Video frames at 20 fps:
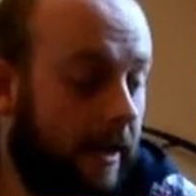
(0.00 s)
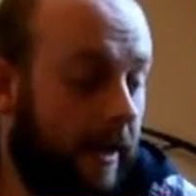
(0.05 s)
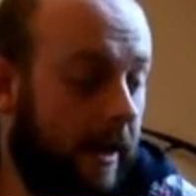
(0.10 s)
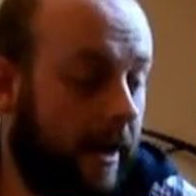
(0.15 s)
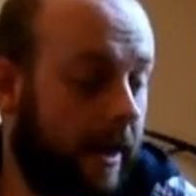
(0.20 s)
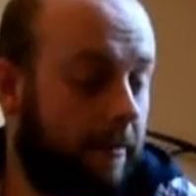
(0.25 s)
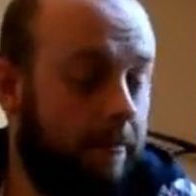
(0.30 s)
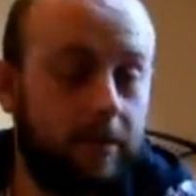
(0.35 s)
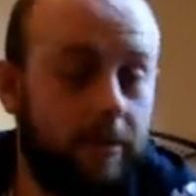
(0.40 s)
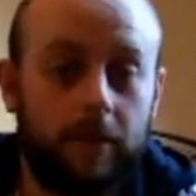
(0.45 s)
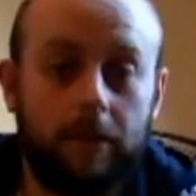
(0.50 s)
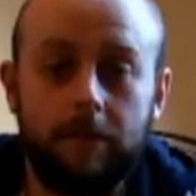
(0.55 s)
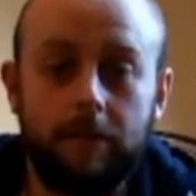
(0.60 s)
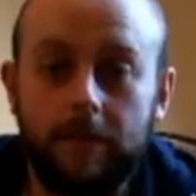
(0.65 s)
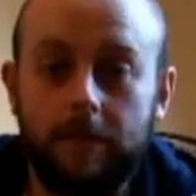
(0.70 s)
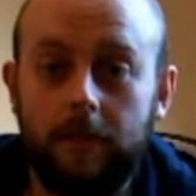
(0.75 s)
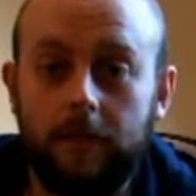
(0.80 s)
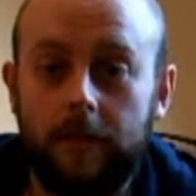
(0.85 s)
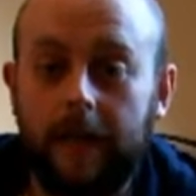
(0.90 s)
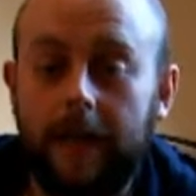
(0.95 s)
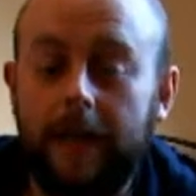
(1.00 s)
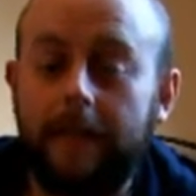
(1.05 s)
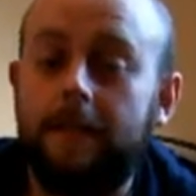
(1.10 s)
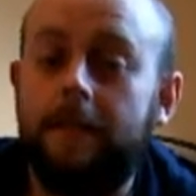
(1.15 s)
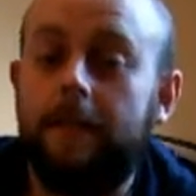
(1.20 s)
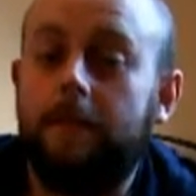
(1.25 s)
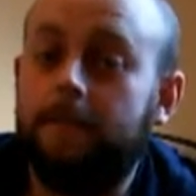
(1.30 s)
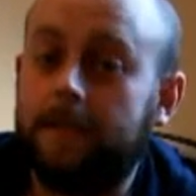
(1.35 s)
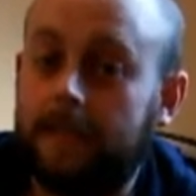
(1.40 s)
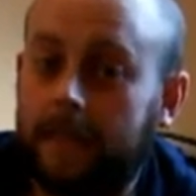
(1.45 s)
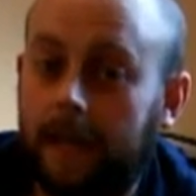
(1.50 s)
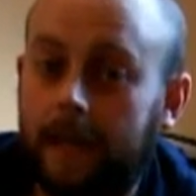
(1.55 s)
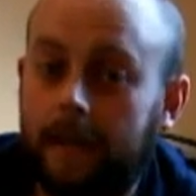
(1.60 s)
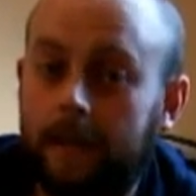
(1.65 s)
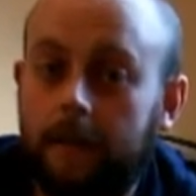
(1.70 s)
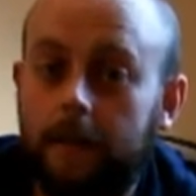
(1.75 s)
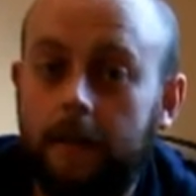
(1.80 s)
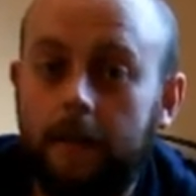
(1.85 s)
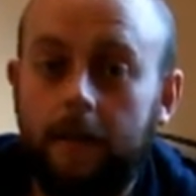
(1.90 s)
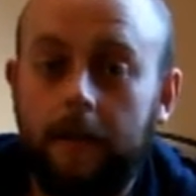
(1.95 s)
So I'm just going to edit them
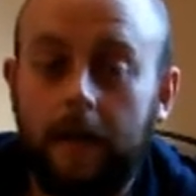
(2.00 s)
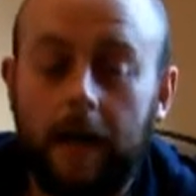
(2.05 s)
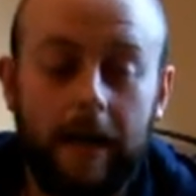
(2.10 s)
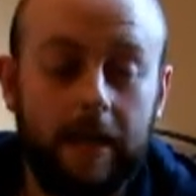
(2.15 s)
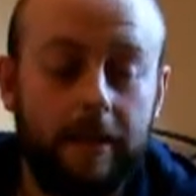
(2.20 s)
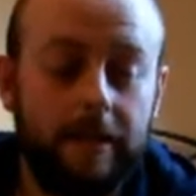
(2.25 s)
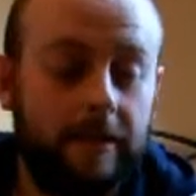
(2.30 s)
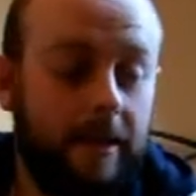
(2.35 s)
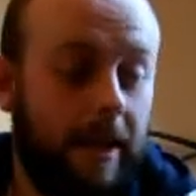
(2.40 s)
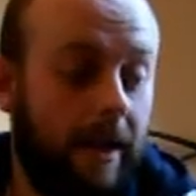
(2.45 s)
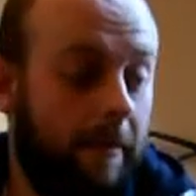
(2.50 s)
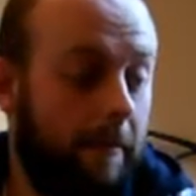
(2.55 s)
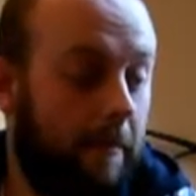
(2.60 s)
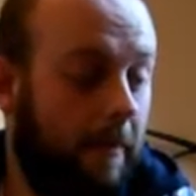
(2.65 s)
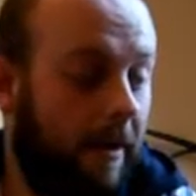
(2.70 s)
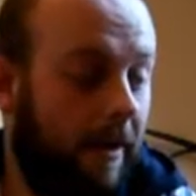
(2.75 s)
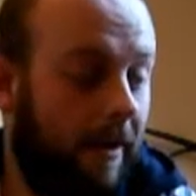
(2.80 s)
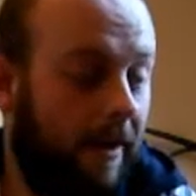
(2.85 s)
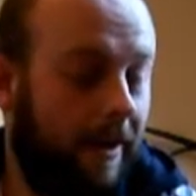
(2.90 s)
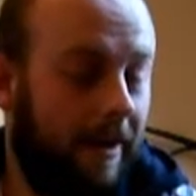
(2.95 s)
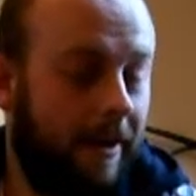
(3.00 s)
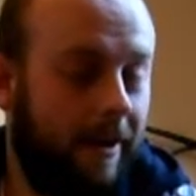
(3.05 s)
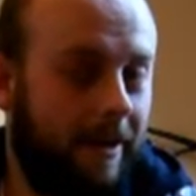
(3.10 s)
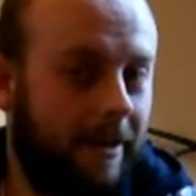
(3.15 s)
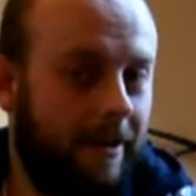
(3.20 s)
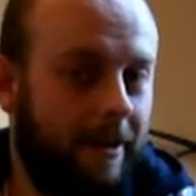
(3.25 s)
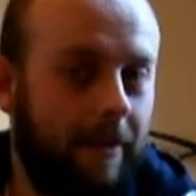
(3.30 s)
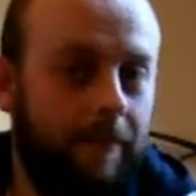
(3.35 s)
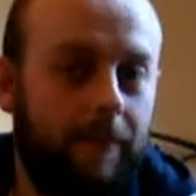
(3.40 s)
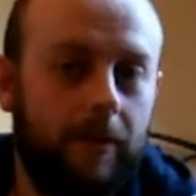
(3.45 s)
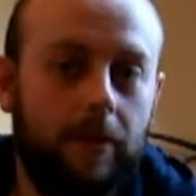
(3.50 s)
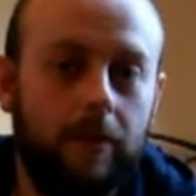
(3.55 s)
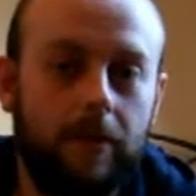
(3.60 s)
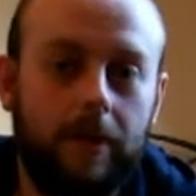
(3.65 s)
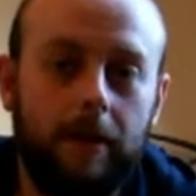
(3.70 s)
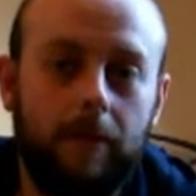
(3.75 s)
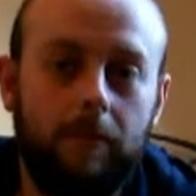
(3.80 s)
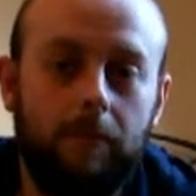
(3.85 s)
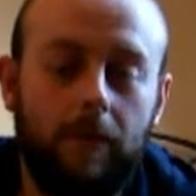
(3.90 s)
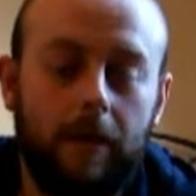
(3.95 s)
together and give you a look
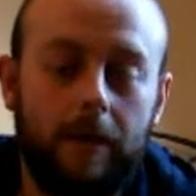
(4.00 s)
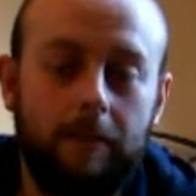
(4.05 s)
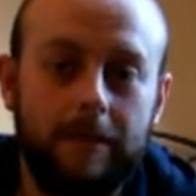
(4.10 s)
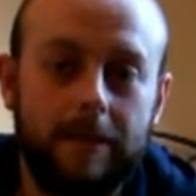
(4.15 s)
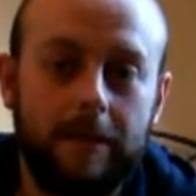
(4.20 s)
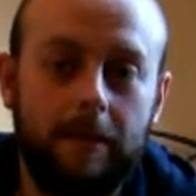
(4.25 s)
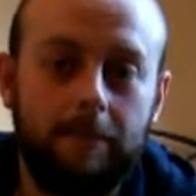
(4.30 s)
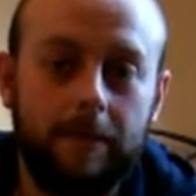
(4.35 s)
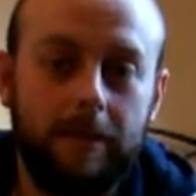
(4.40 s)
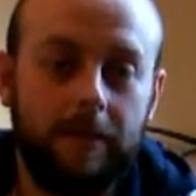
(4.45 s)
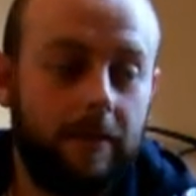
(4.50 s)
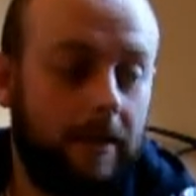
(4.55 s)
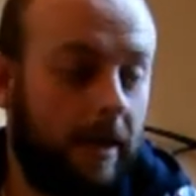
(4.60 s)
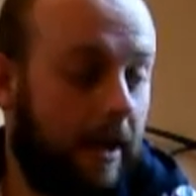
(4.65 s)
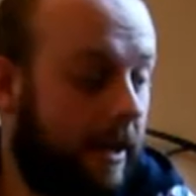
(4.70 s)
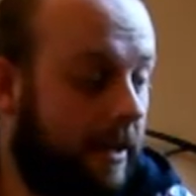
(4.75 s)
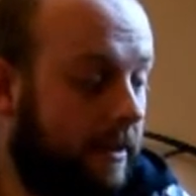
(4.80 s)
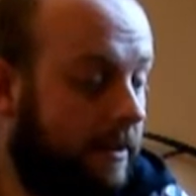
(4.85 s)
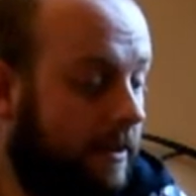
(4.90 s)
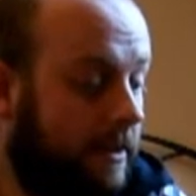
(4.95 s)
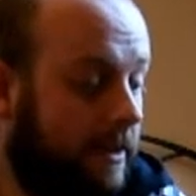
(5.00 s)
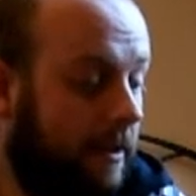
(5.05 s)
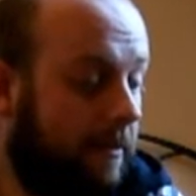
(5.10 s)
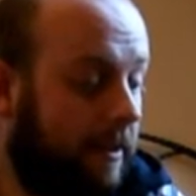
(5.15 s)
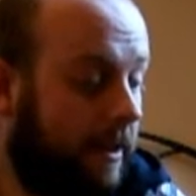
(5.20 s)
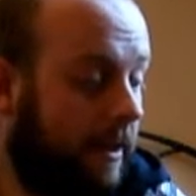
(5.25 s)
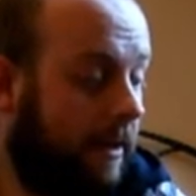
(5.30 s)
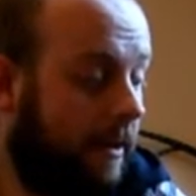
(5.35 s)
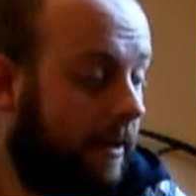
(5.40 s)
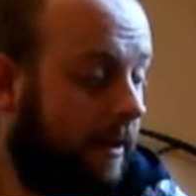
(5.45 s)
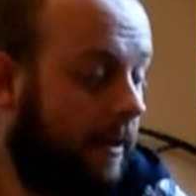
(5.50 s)
at what I was up to and some of the